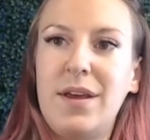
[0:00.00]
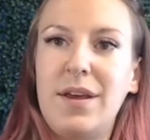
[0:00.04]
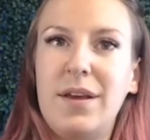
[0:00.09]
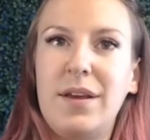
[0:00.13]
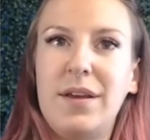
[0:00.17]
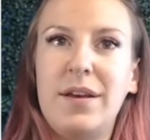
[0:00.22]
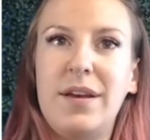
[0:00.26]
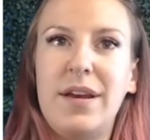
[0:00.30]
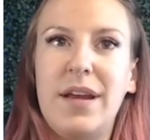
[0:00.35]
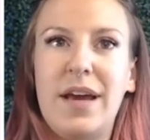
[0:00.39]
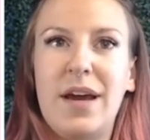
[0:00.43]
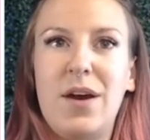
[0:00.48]

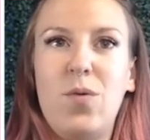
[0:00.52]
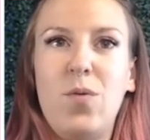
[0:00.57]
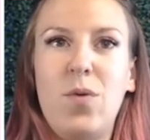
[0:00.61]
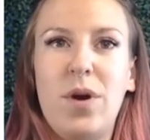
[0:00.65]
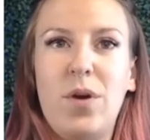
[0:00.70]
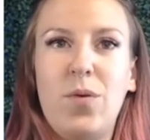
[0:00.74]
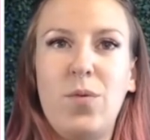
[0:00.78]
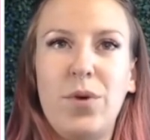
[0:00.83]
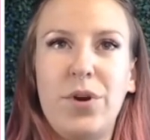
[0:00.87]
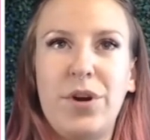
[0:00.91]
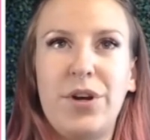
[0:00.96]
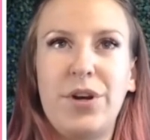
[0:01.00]
Now
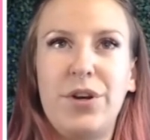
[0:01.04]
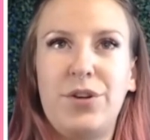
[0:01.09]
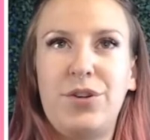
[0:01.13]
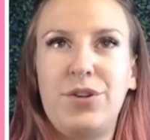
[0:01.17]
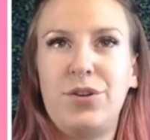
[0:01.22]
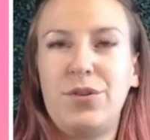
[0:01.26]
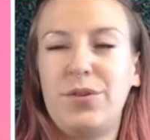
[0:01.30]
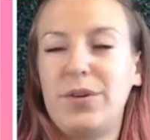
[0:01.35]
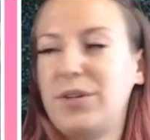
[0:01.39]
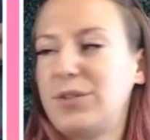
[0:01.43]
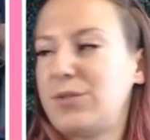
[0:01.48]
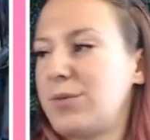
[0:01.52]
what we're going to
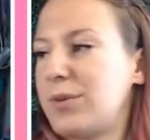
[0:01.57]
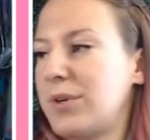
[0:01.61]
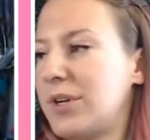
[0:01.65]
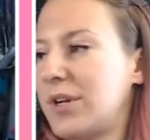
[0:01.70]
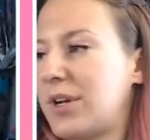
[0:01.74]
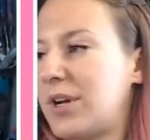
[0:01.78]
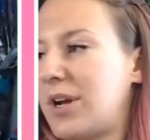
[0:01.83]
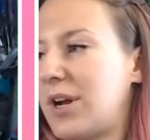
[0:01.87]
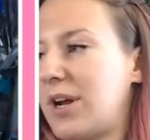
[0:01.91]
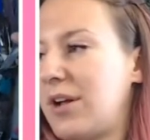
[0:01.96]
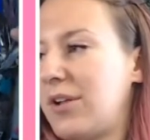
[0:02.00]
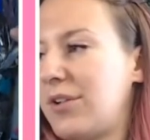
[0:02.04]
do is we're going to
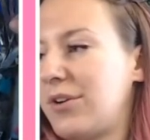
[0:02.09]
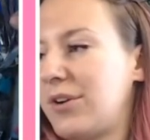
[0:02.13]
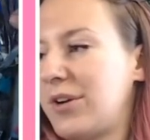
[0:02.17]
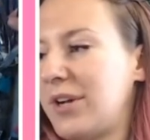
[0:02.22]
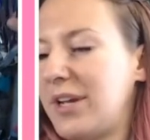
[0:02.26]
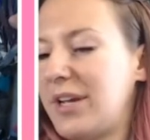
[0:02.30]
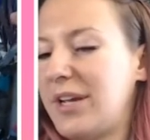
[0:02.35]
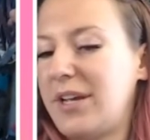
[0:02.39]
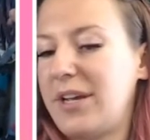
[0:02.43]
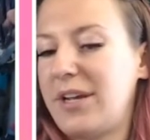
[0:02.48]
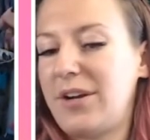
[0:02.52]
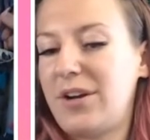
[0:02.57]
color
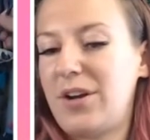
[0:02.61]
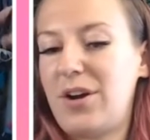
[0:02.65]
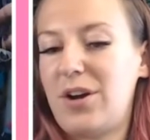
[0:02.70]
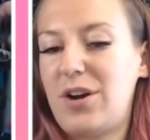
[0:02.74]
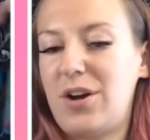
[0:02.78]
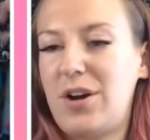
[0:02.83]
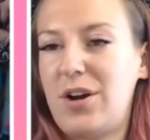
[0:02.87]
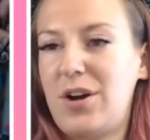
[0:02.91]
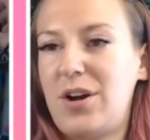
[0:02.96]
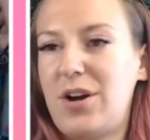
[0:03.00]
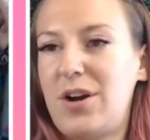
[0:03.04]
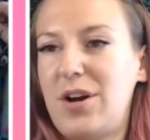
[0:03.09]
in
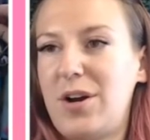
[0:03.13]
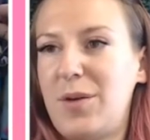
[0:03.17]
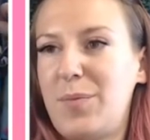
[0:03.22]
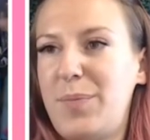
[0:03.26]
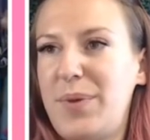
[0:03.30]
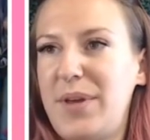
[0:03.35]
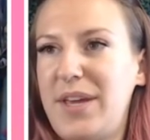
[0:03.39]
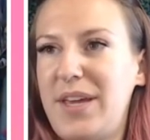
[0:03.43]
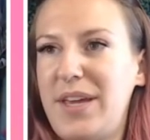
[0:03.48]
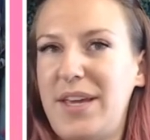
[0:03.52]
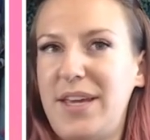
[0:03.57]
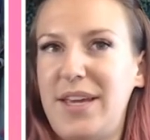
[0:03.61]
our
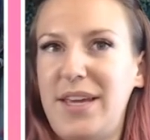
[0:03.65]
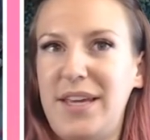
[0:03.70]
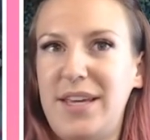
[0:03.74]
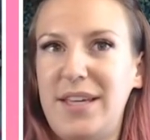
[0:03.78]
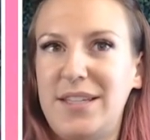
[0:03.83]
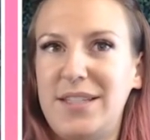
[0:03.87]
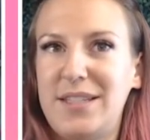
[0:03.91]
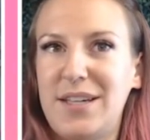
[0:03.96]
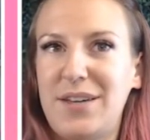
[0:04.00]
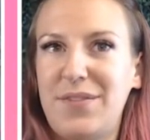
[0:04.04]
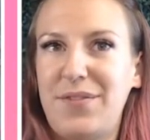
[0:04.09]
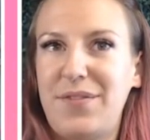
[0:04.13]

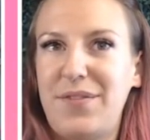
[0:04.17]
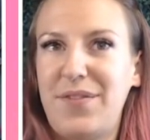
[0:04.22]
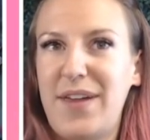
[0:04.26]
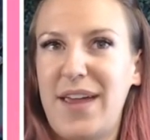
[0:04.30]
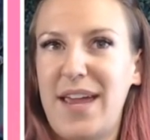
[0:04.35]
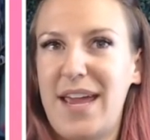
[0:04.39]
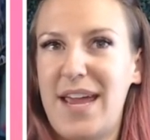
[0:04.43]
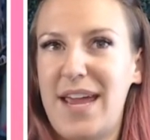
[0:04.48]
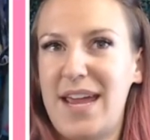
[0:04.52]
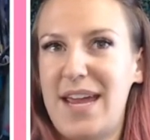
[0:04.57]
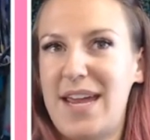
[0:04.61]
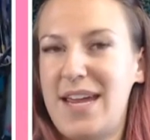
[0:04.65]
piggy's
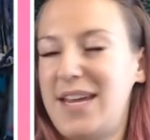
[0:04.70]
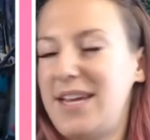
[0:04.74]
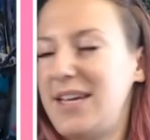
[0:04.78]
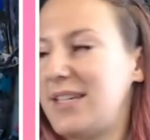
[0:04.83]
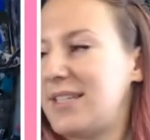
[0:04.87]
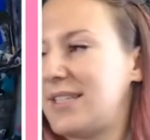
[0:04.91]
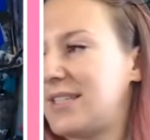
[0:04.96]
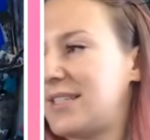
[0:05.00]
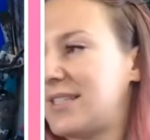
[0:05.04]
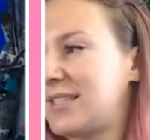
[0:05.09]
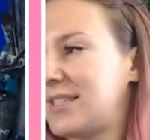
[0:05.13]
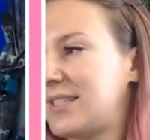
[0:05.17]

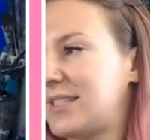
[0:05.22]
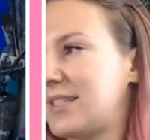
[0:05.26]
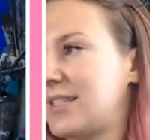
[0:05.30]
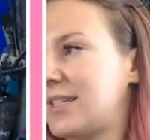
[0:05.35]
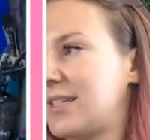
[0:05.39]
face.